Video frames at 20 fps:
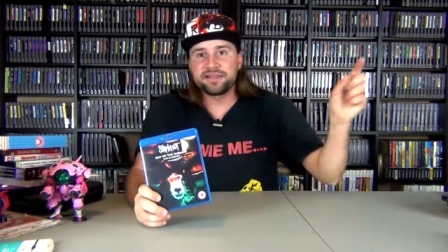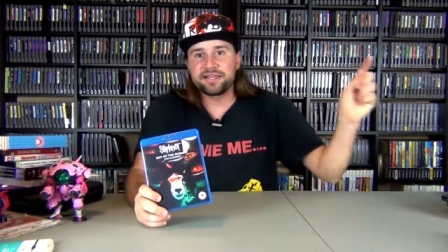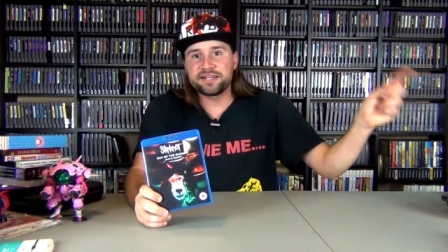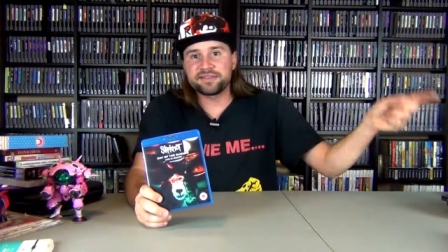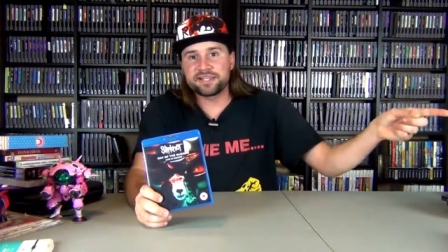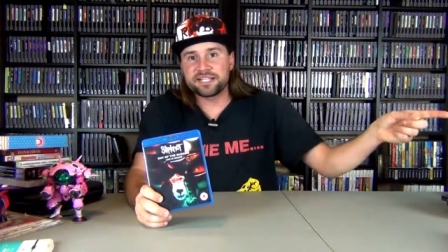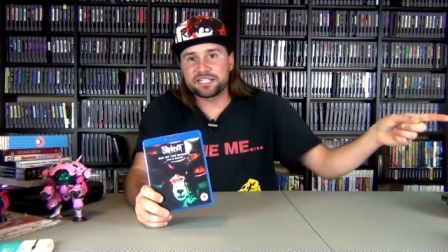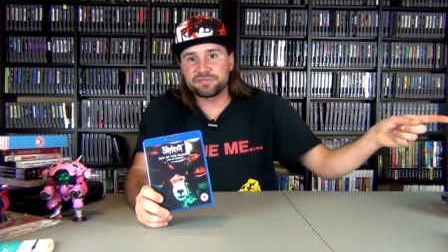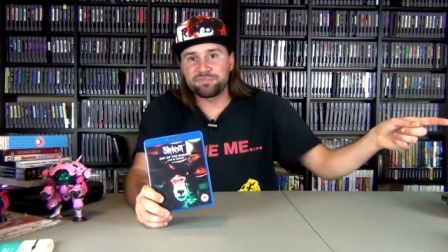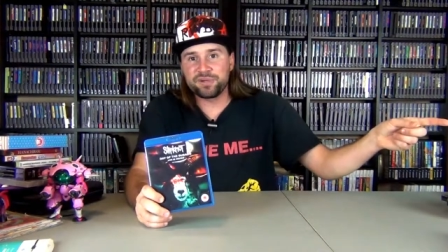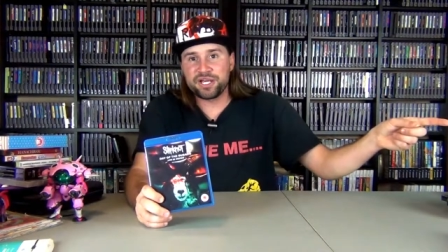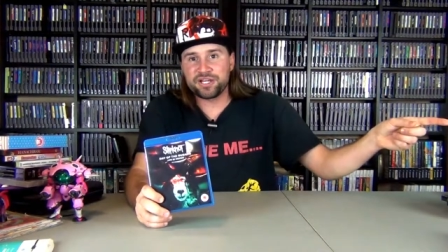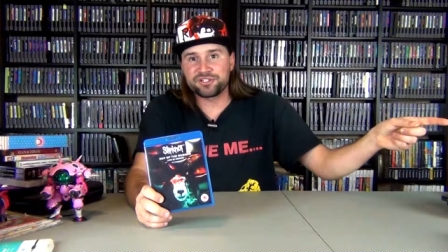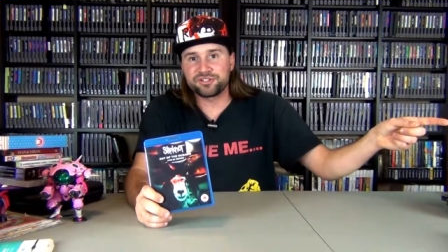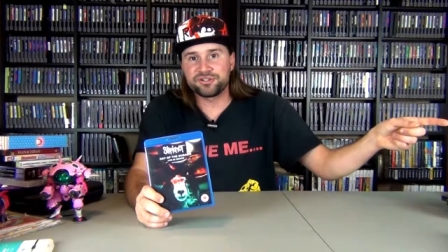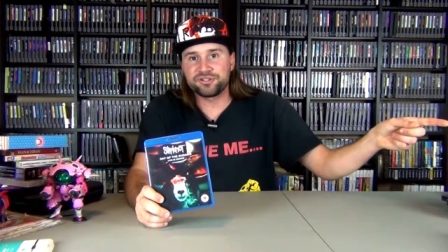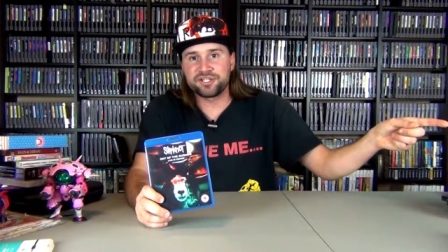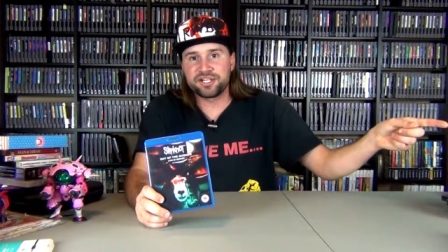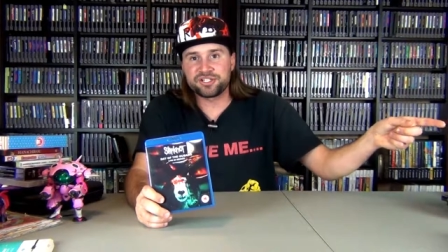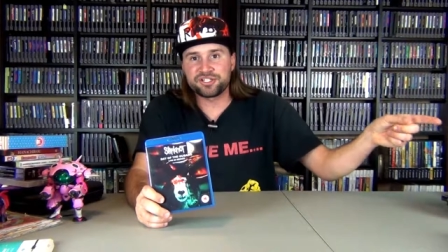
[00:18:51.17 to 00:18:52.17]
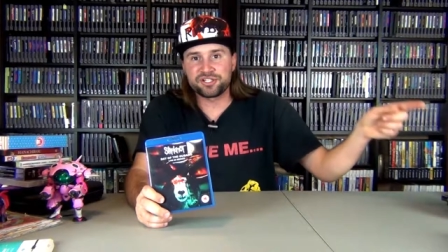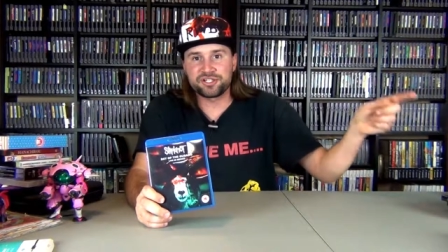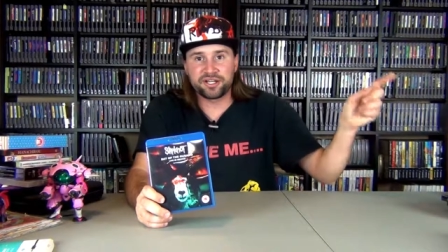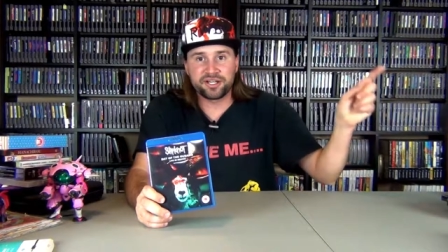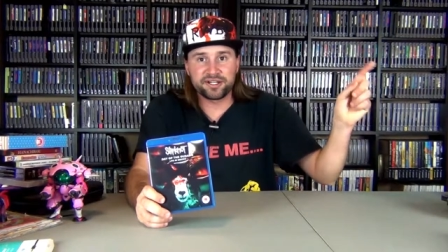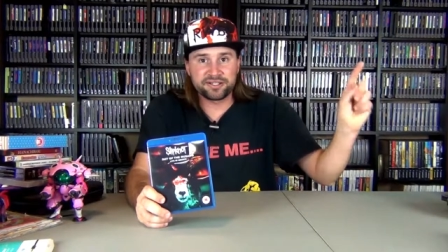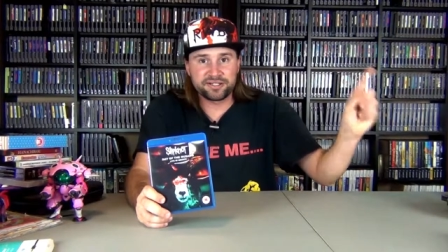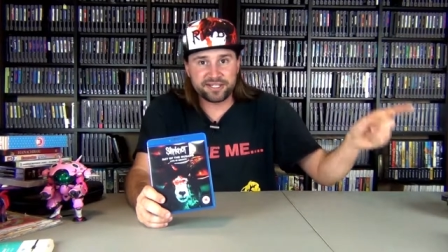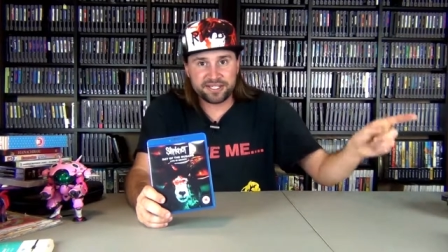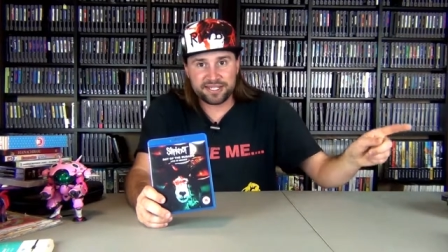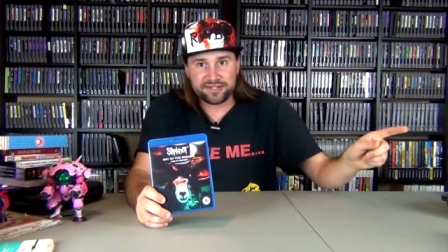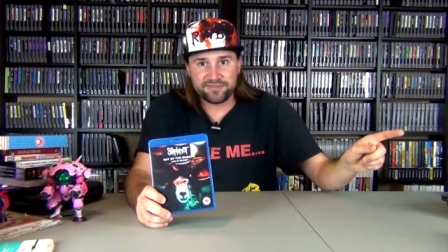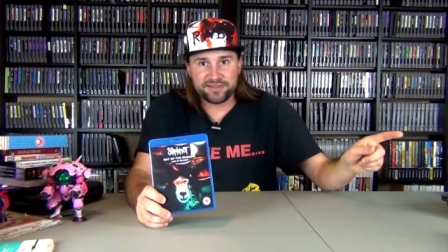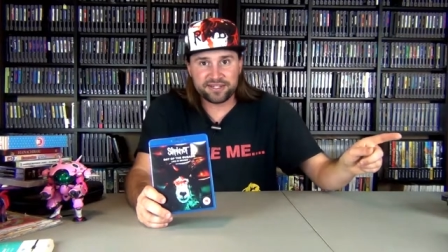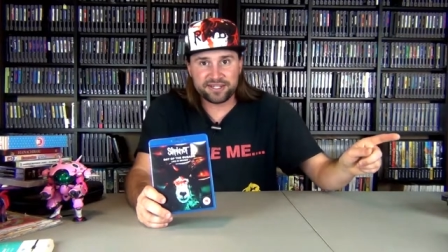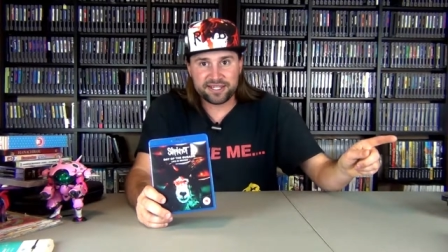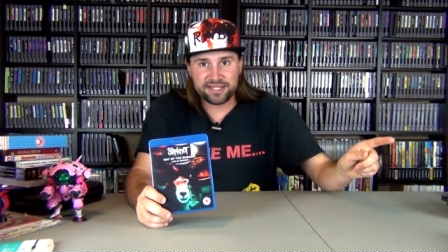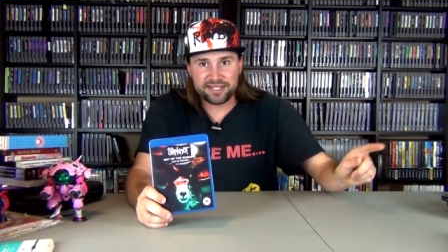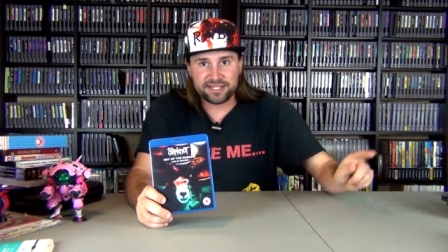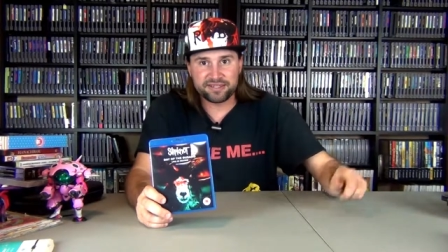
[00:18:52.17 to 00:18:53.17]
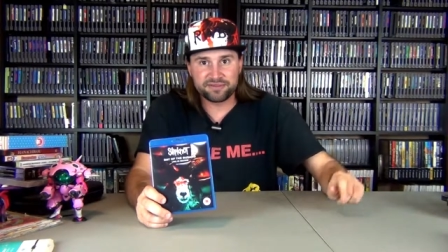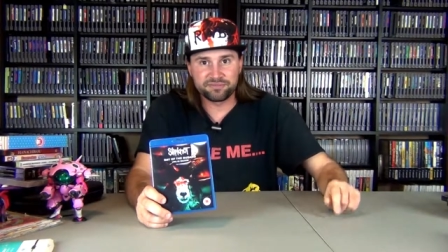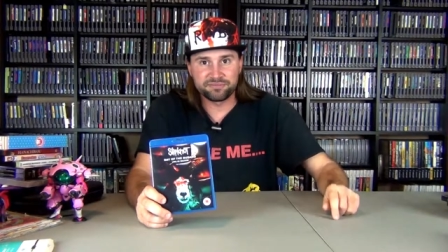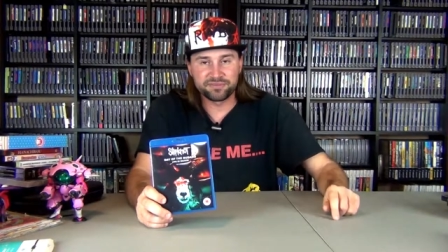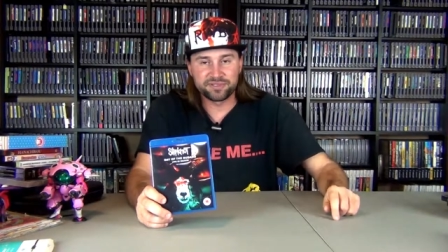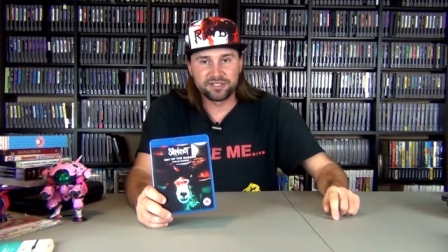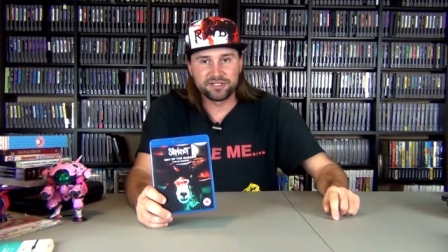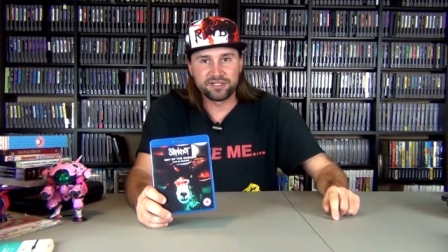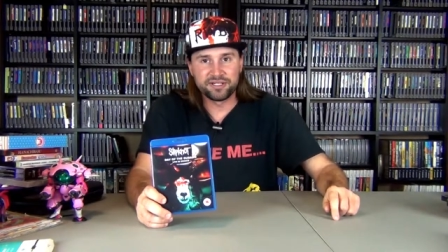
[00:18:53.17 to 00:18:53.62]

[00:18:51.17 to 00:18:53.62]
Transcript: and get the special edition on DVD.